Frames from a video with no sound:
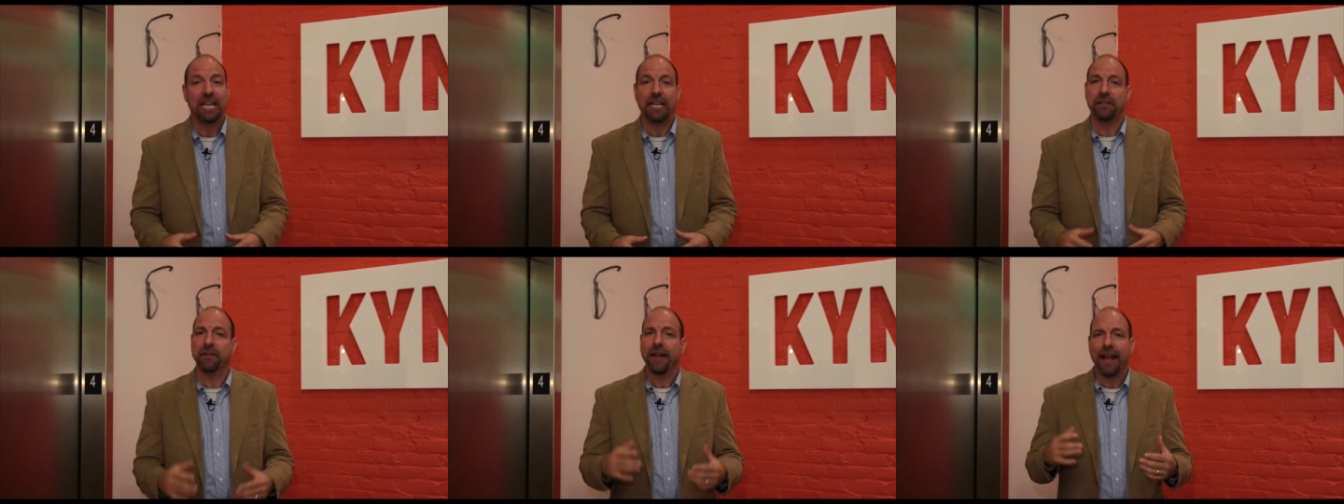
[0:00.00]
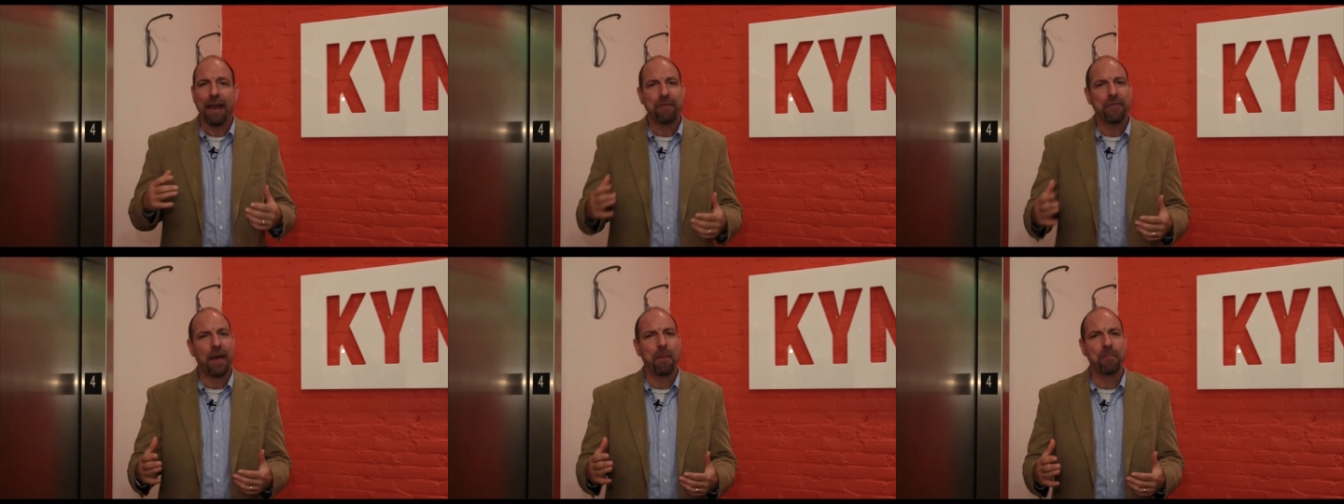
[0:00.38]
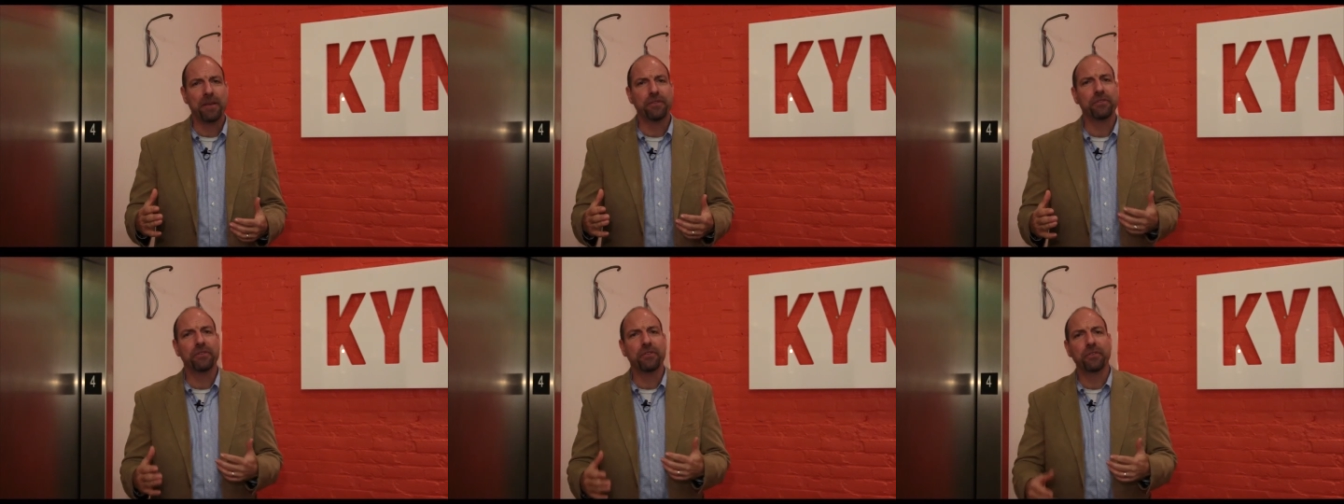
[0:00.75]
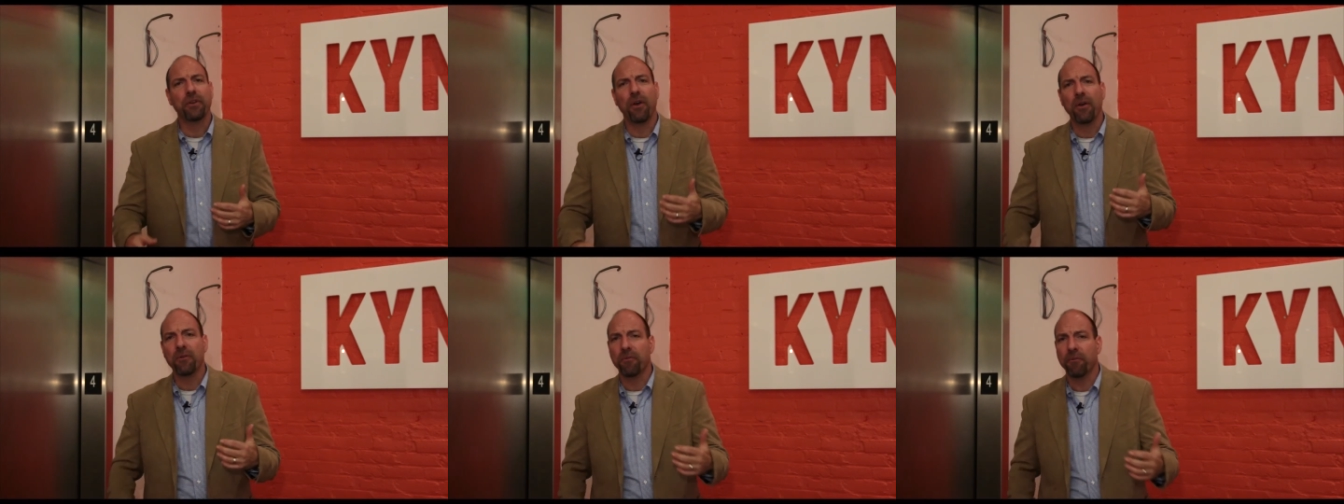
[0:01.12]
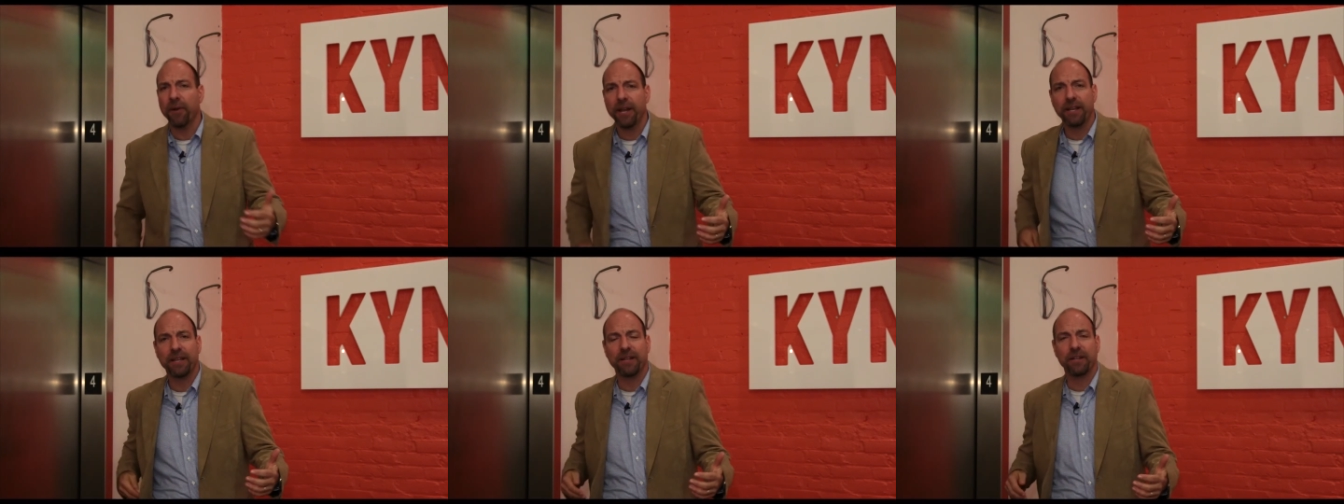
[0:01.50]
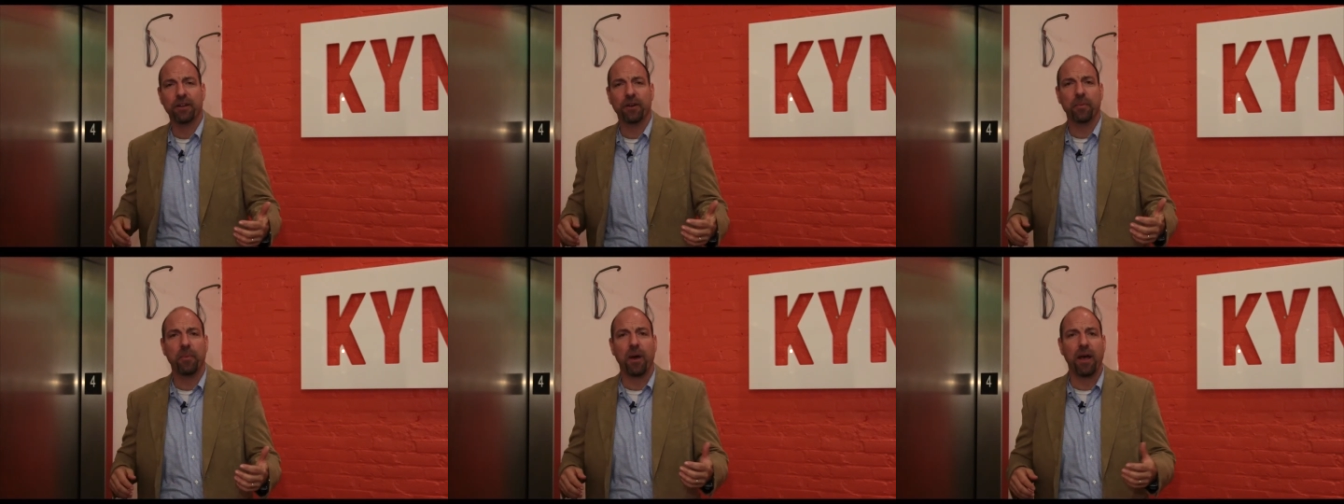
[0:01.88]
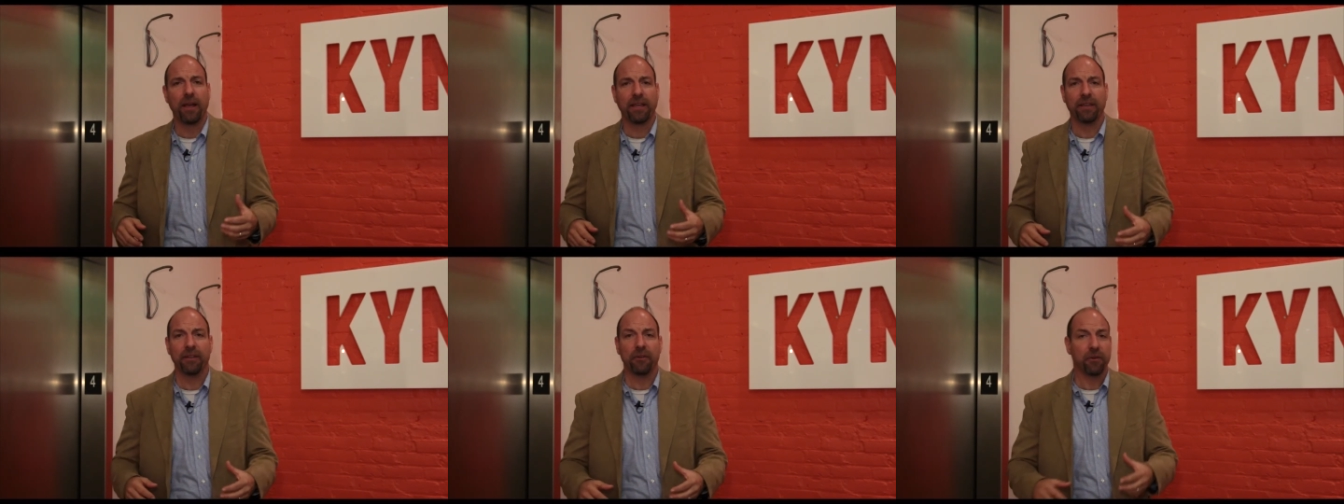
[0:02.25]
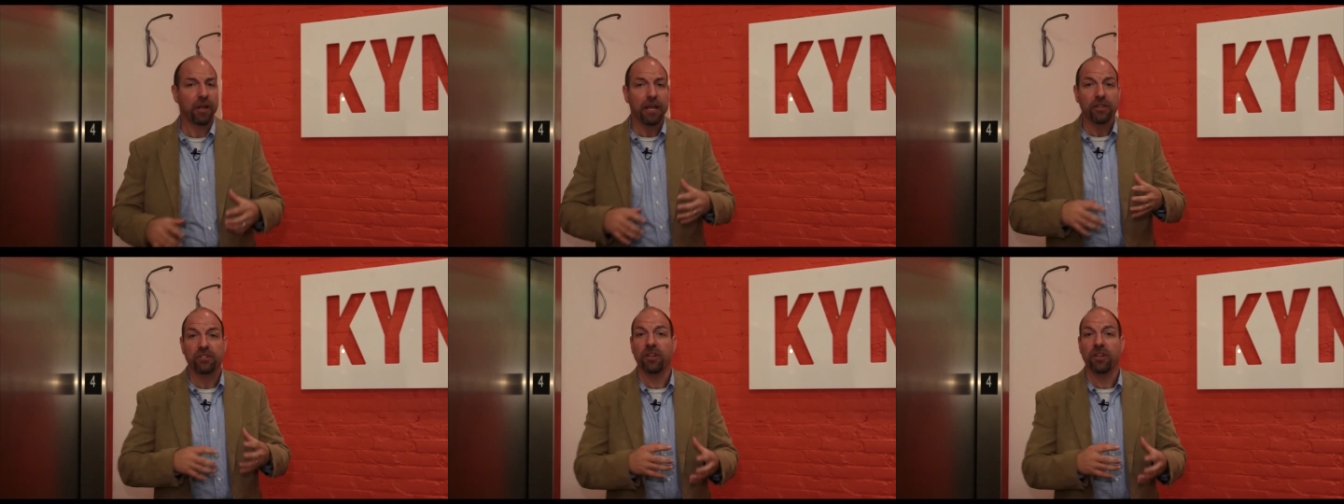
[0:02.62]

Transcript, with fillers: Either have that business card ready in your pocket or